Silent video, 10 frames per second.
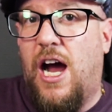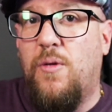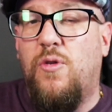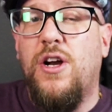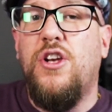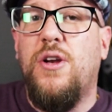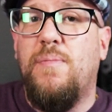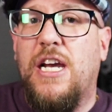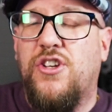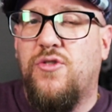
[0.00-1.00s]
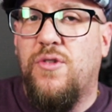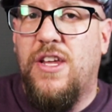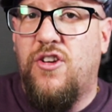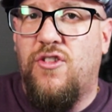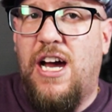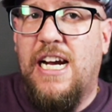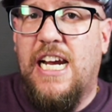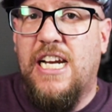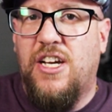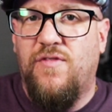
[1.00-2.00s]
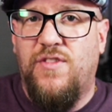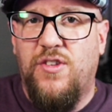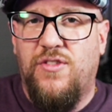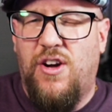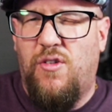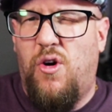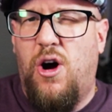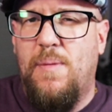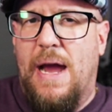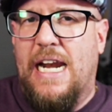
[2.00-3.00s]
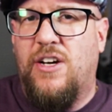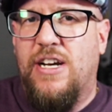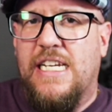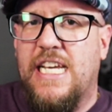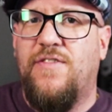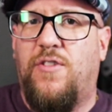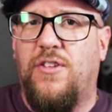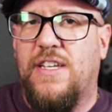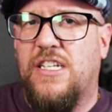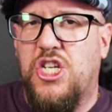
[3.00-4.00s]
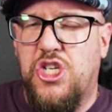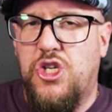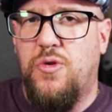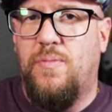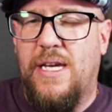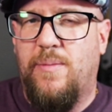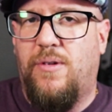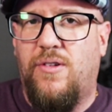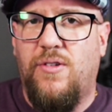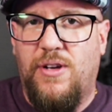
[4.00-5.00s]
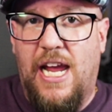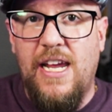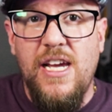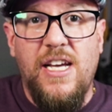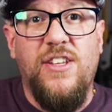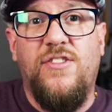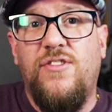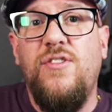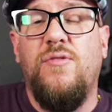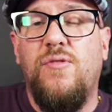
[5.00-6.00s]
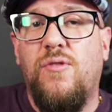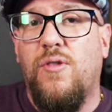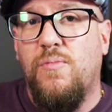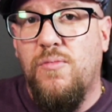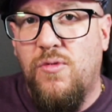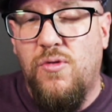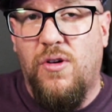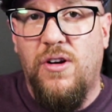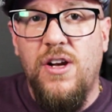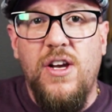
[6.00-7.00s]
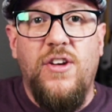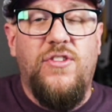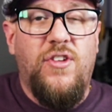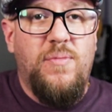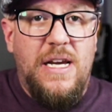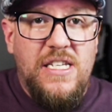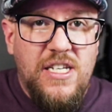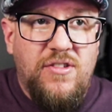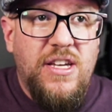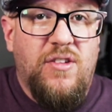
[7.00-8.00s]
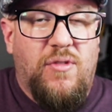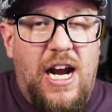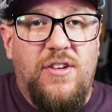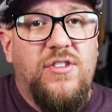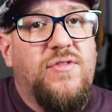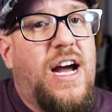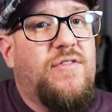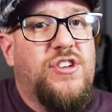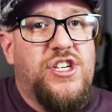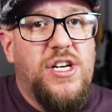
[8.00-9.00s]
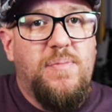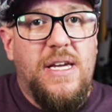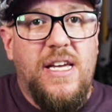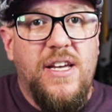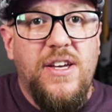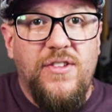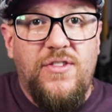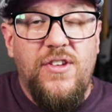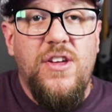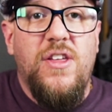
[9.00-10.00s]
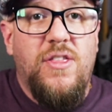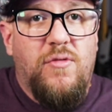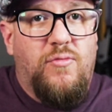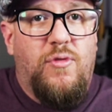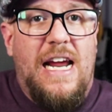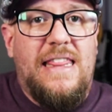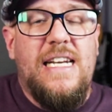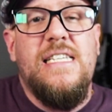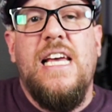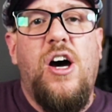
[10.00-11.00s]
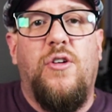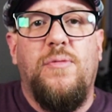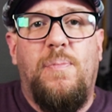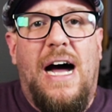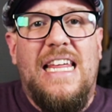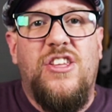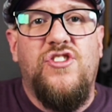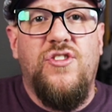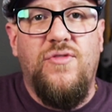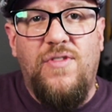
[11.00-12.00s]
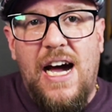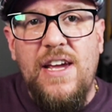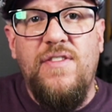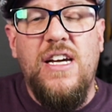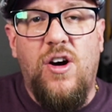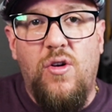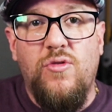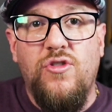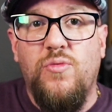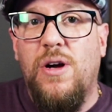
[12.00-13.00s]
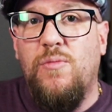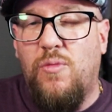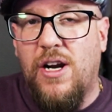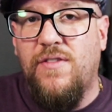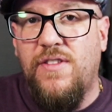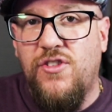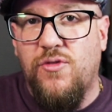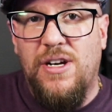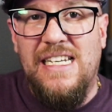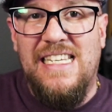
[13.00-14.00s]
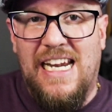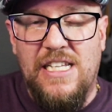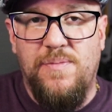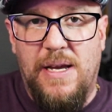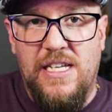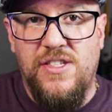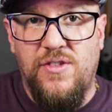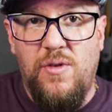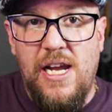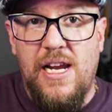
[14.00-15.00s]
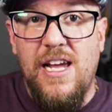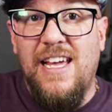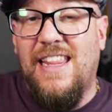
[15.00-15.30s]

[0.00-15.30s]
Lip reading: I want you to make sure that you're not getting confused there and automatically defaulting to 2 people, okay? It's 2 or more. So basically, the right of survivorship is the right that is held by the surviving owners when one of the joint tenants passes away.